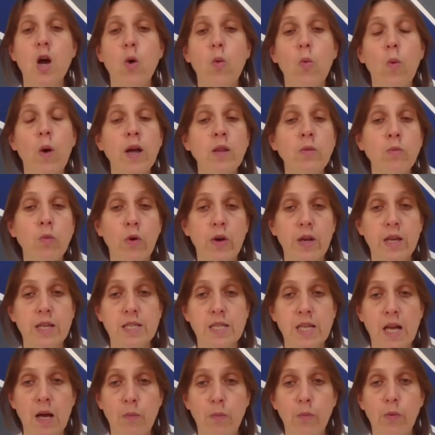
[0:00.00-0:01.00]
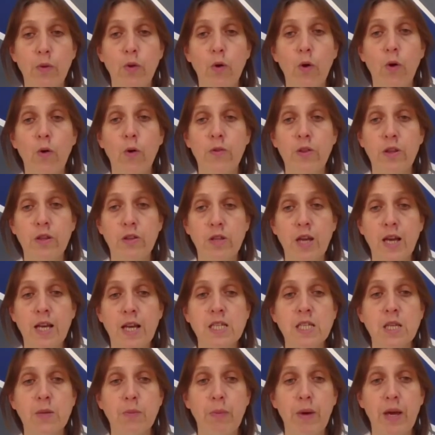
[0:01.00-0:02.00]
One more example of the
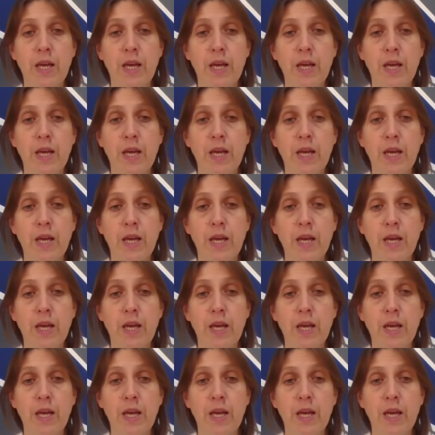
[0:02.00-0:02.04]
task